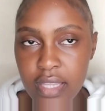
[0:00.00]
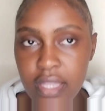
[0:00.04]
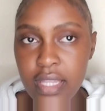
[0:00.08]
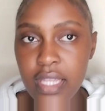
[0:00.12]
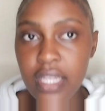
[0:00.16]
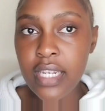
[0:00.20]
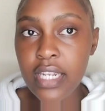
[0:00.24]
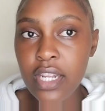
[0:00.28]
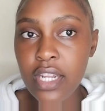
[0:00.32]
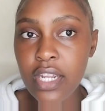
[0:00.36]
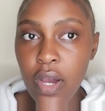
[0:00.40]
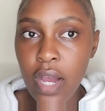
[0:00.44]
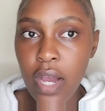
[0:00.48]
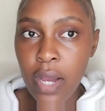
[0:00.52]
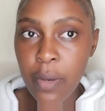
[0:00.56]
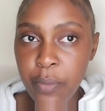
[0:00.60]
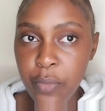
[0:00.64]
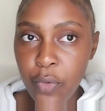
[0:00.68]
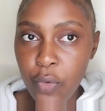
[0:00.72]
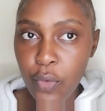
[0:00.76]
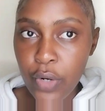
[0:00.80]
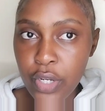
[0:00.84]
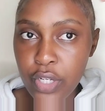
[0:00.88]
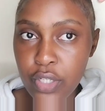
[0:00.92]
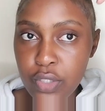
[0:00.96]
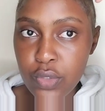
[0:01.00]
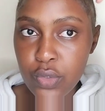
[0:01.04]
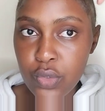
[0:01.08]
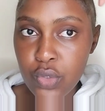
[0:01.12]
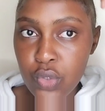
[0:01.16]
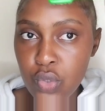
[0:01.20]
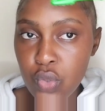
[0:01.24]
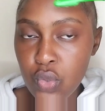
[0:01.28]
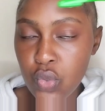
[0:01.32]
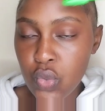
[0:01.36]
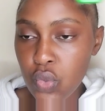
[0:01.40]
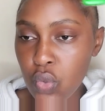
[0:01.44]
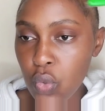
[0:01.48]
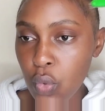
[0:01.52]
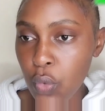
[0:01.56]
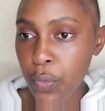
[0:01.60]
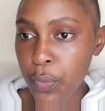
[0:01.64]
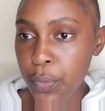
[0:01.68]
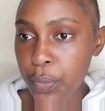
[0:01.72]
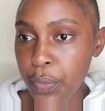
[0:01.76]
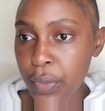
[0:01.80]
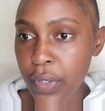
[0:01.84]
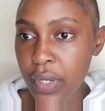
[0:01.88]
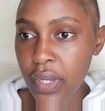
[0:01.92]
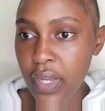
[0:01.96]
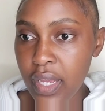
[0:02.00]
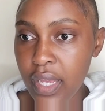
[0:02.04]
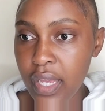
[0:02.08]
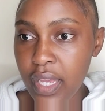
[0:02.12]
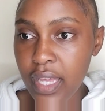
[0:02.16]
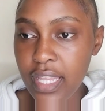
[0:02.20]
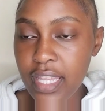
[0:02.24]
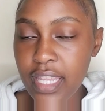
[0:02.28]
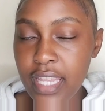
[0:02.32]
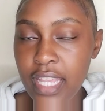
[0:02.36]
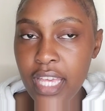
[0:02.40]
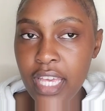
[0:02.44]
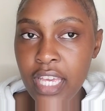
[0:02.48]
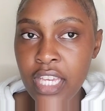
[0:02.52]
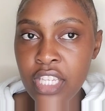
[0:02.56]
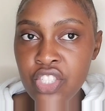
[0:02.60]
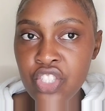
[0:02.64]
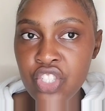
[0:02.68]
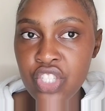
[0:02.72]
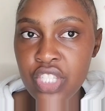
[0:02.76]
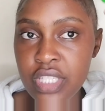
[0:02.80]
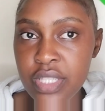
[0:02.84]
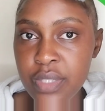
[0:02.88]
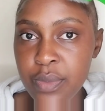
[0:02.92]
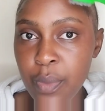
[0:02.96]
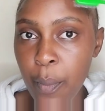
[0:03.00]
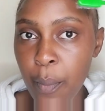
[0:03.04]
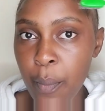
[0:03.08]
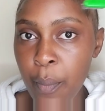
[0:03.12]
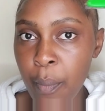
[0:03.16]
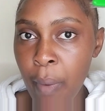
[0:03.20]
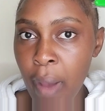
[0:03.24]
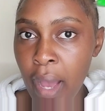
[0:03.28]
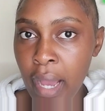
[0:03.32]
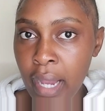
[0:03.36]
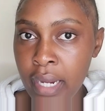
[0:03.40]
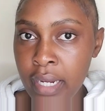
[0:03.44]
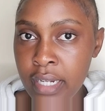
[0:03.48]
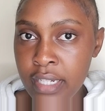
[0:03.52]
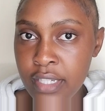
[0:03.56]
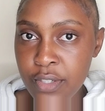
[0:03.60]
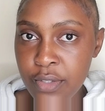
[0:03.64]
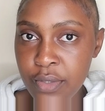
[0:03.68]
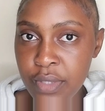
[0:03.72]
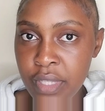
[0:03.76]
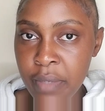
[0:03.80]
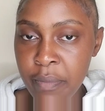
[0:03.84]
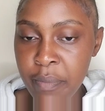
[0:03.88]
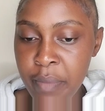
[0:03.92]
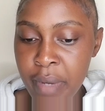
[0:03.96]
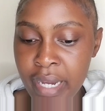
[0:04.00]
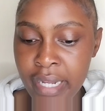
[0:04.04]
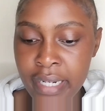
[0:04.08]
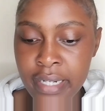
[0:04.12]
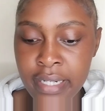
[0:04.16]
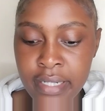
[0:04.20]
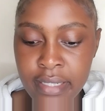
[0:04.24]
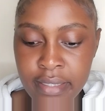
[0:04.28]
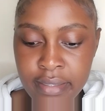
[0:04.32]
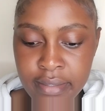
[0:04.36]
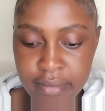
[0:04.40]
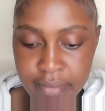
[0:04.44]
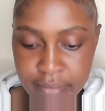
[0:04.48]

Then now I'm going to swoop the edges back to the bun.